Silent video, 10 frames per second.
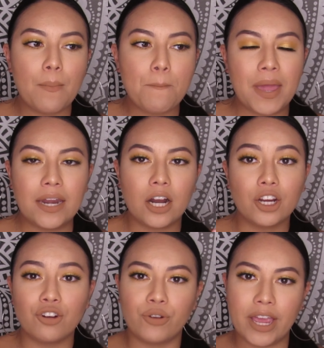made our
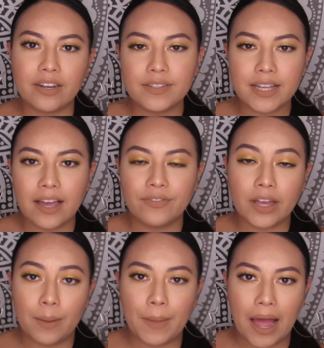creative side
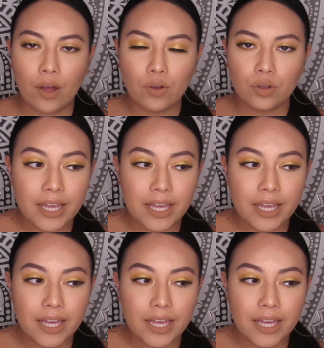come out